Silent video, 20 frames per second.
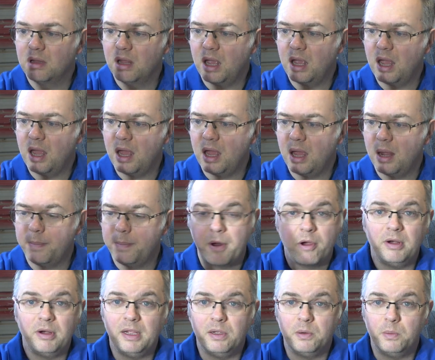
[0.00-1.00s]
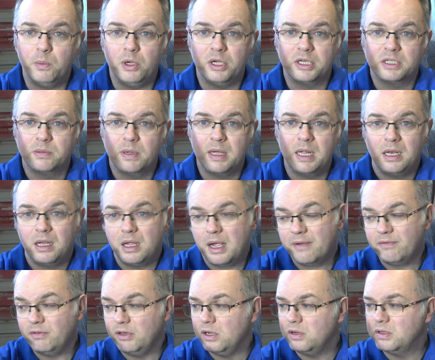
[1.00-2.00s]
apparently it works well. I
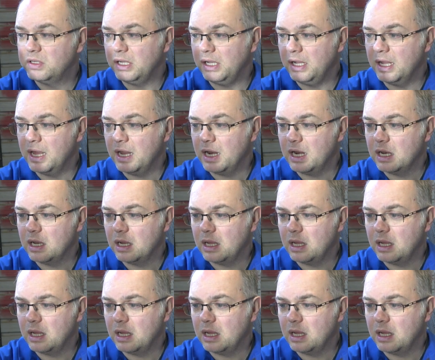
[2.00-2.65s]
haven't used it yet.